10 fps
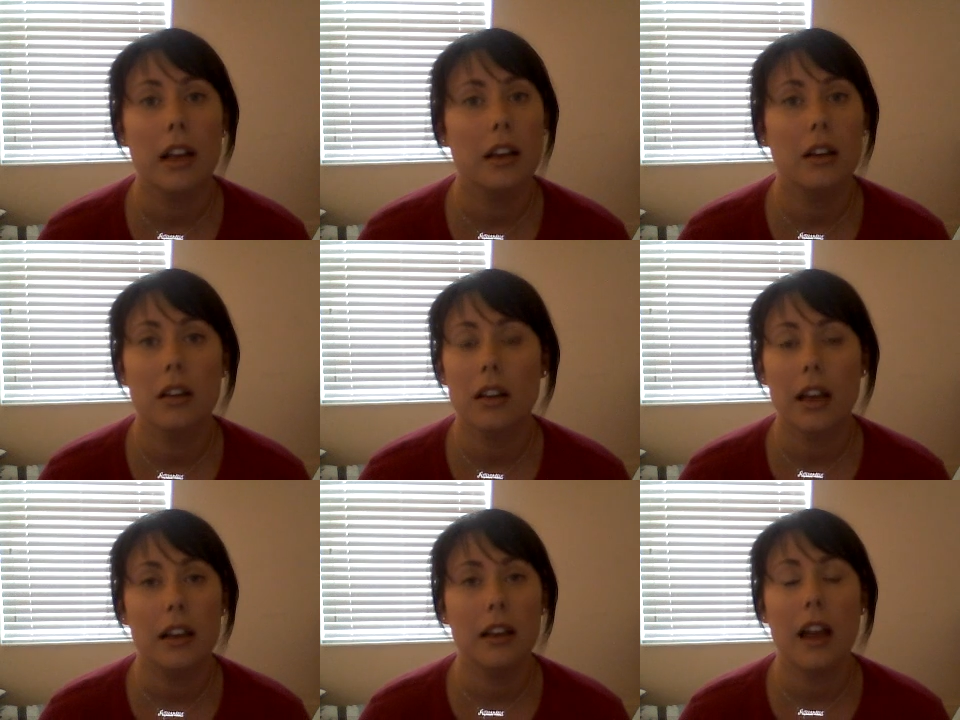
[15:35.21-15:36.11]
I didn't
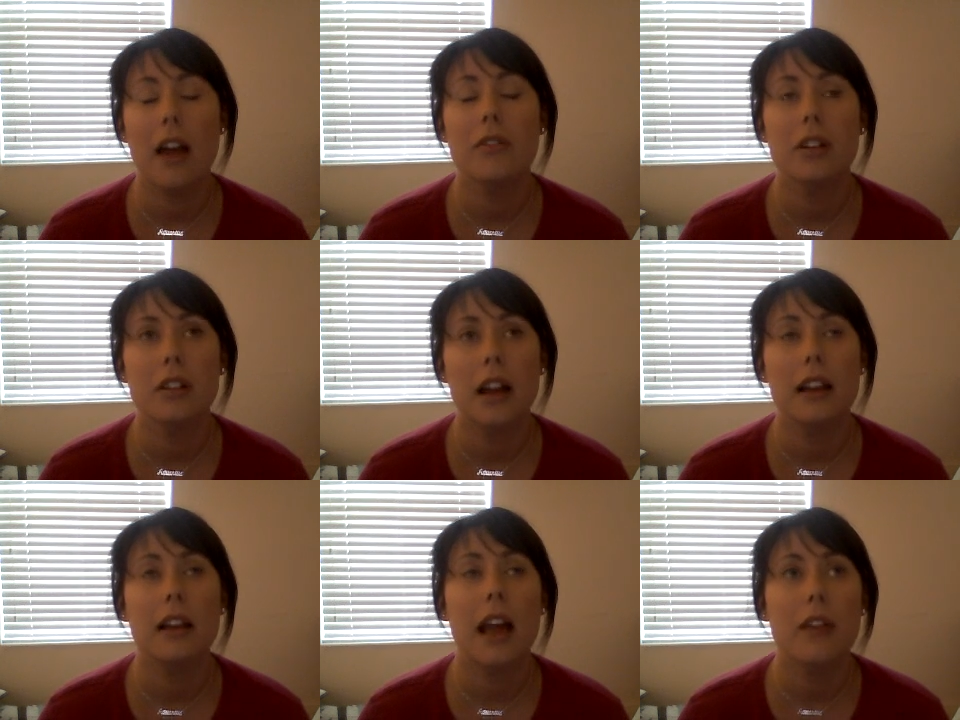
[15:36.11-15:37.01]
ever
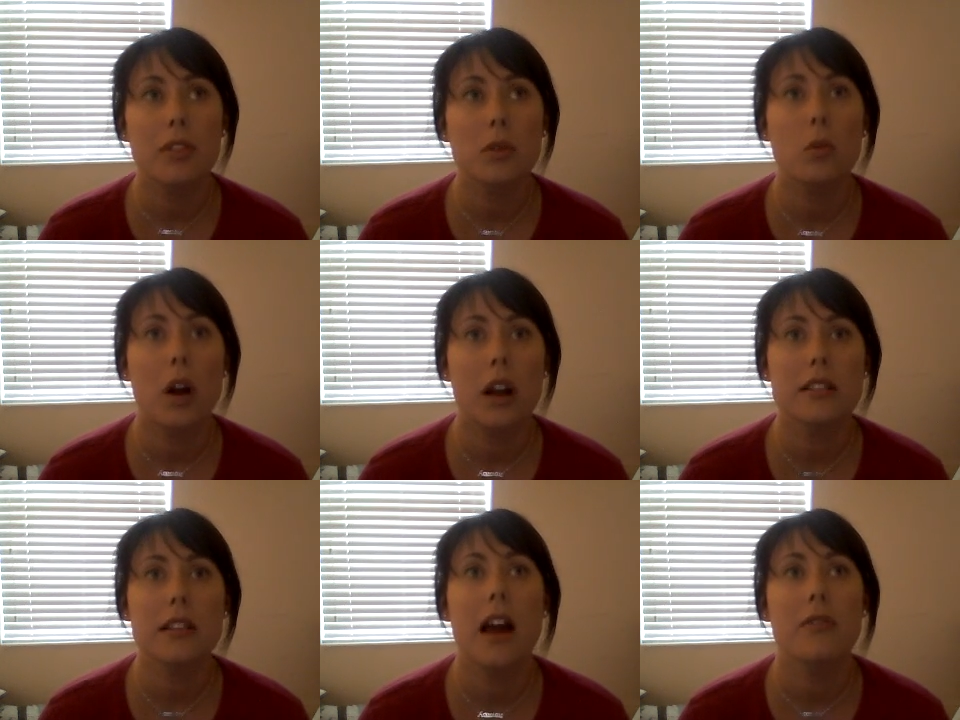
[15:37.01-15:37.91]
want
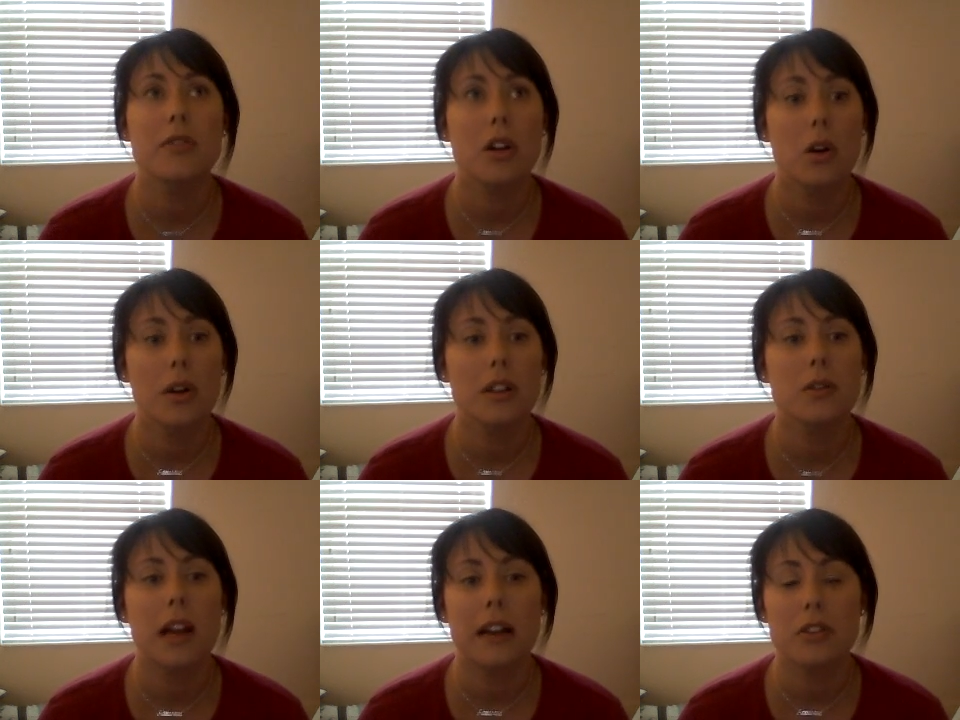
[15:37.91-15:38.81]
to have to go
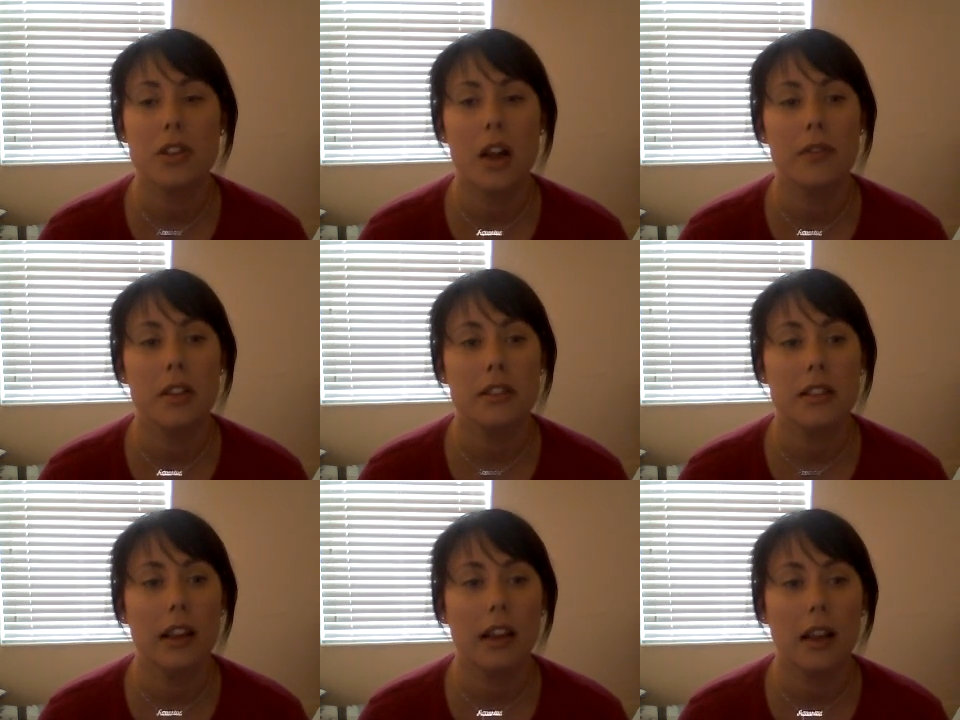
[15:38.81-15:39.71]
into a doctor's office
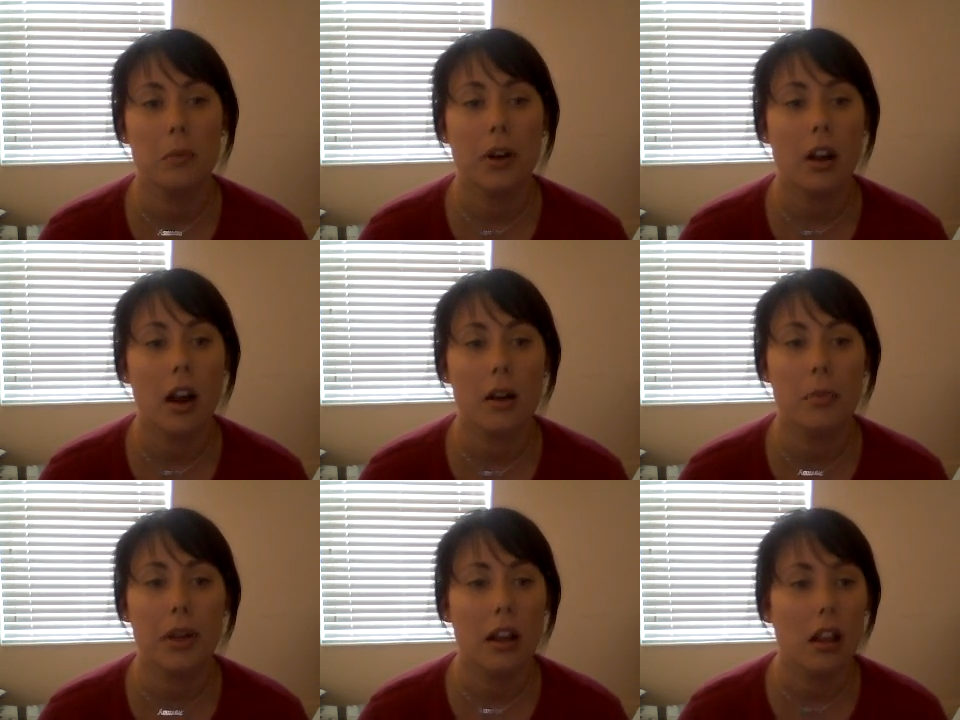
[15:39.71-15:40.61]
and get put on
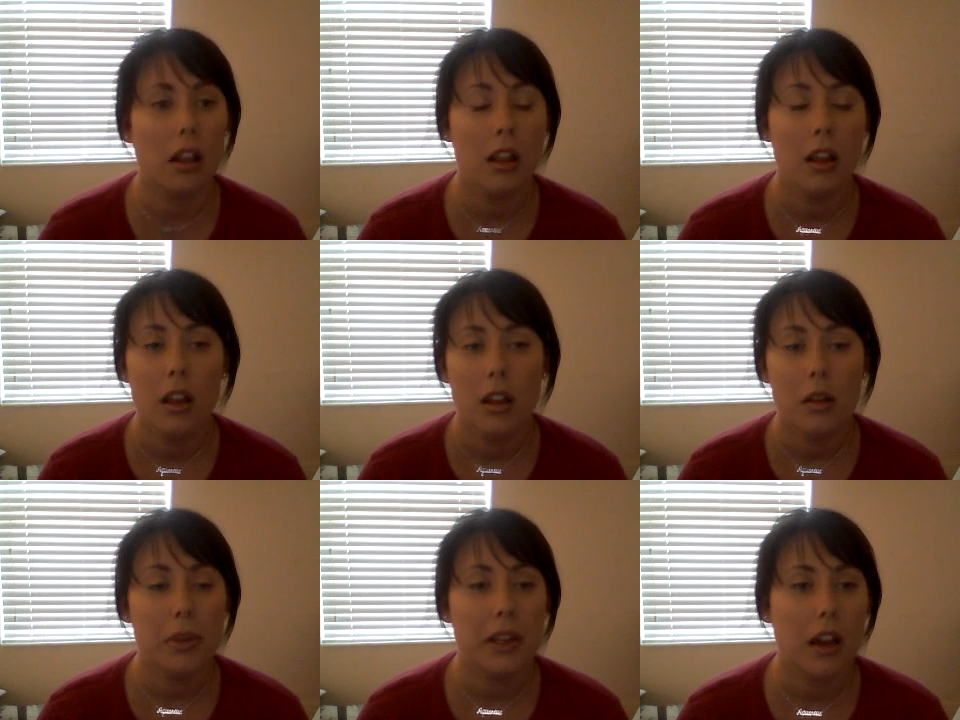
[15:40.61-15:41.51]
a pill
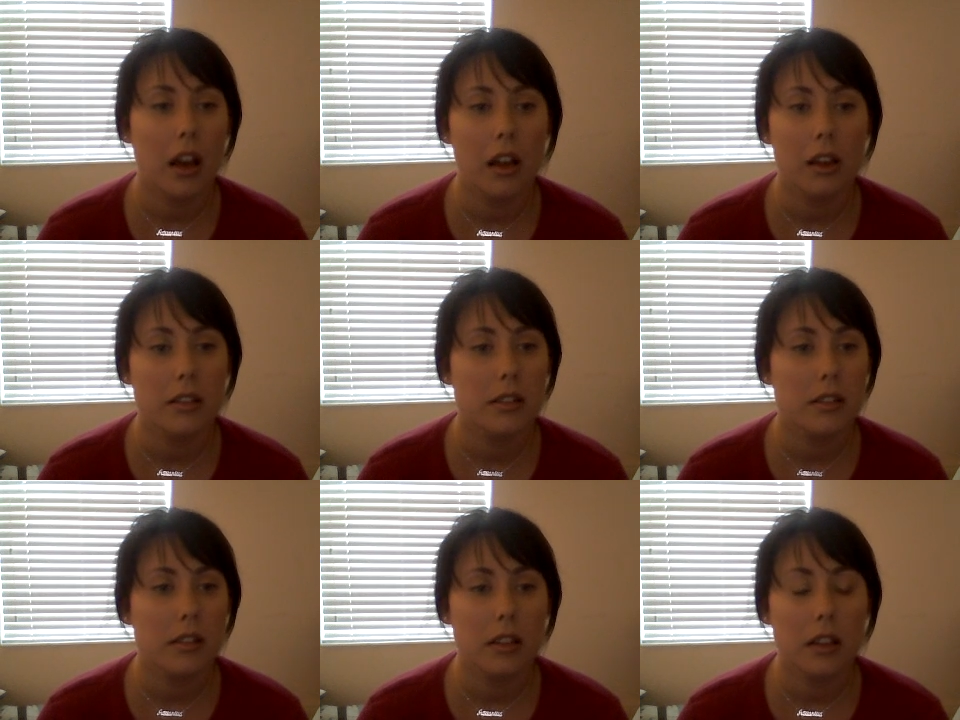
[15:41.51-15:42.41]
because,
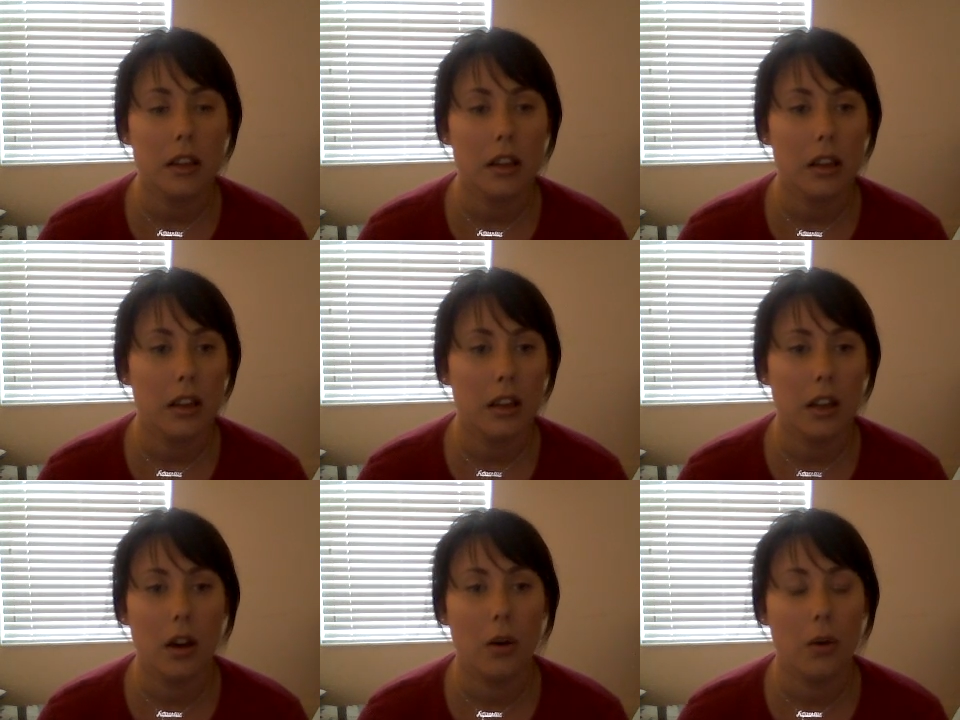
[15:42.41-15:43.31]

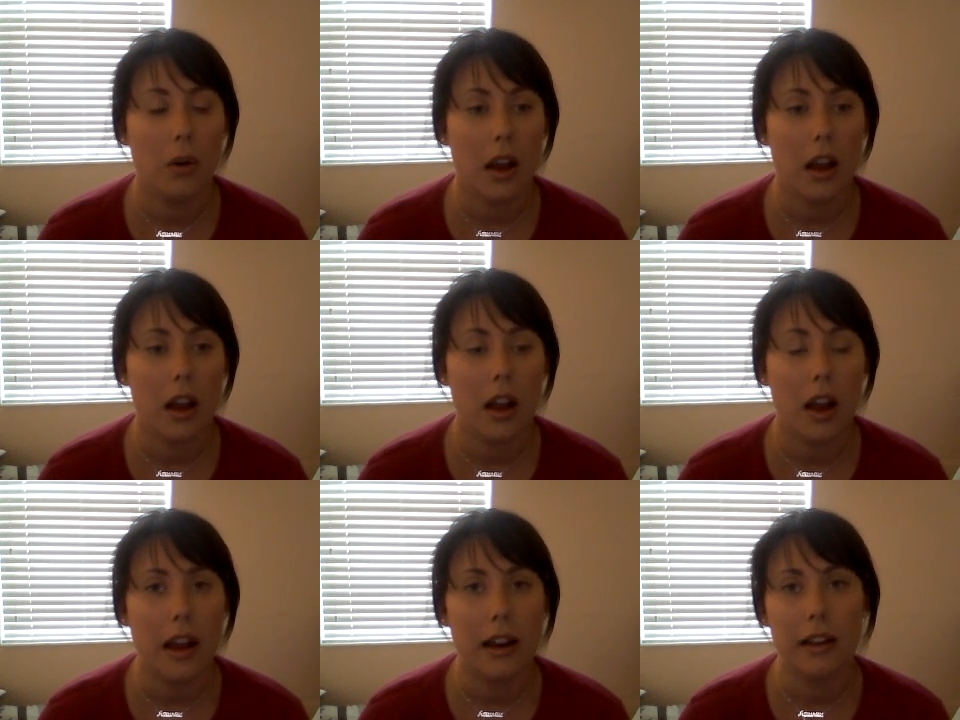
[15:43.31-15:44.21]
you know,
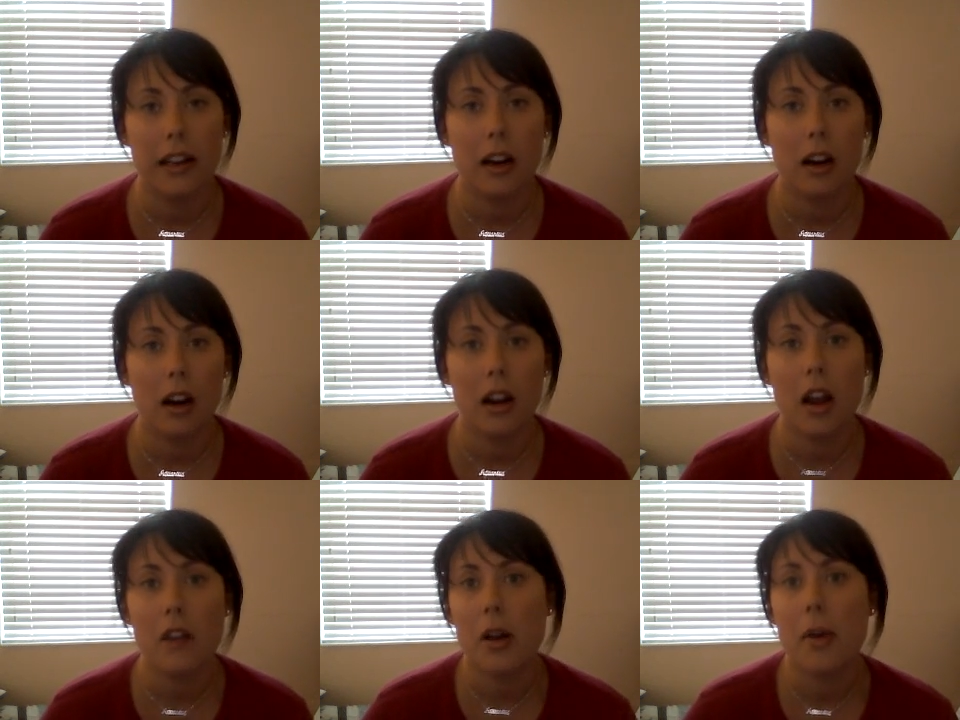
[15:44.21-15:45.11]
I didn't care
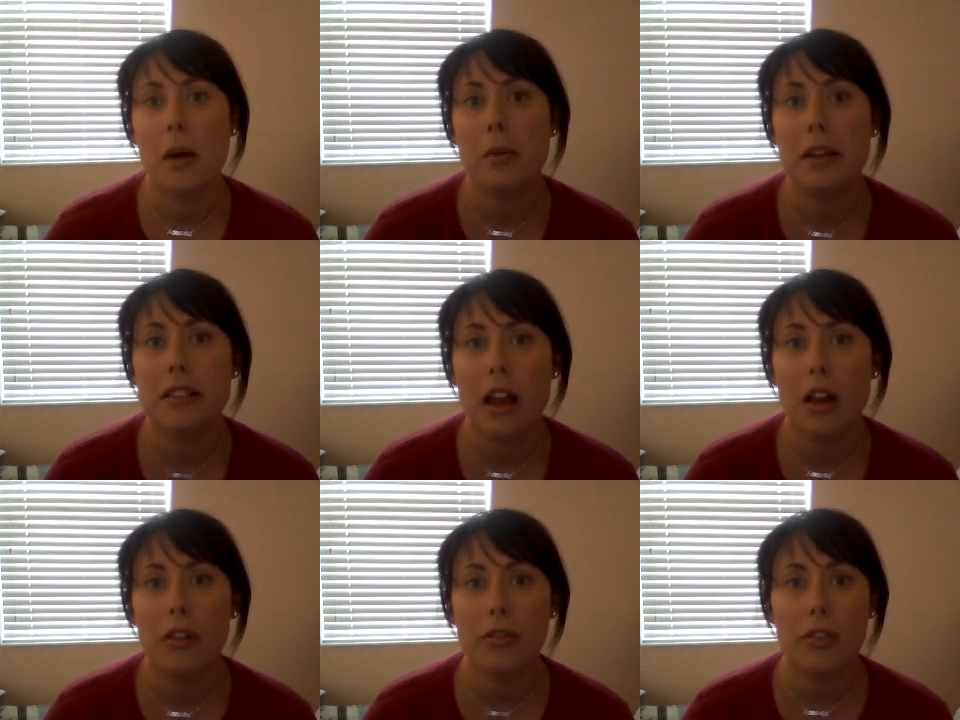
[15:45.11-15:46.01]
enough about
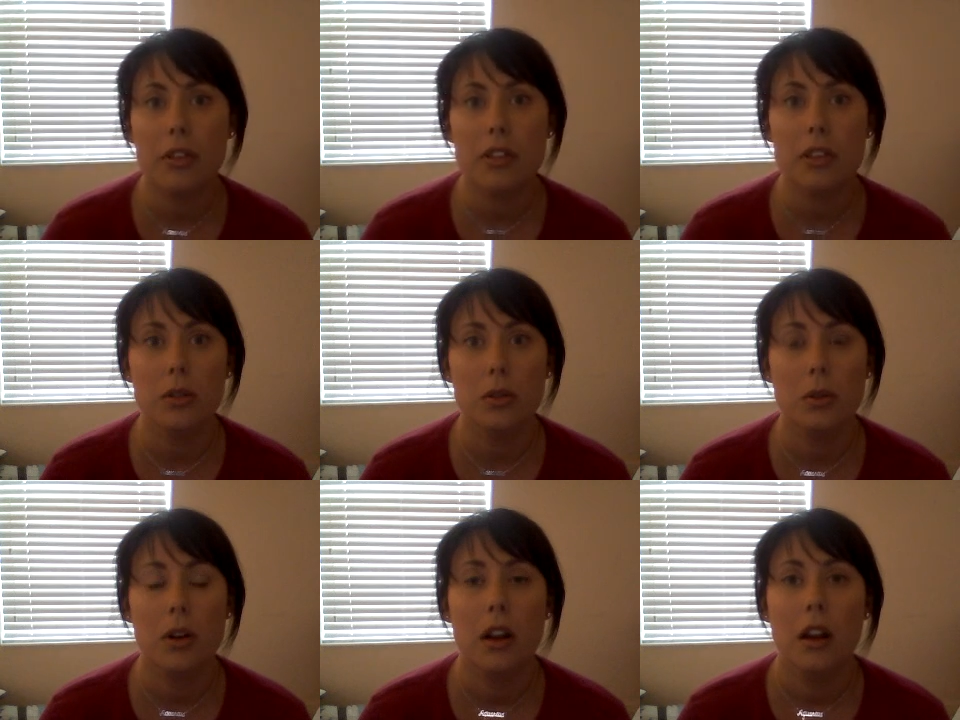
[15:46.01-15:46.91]
myself to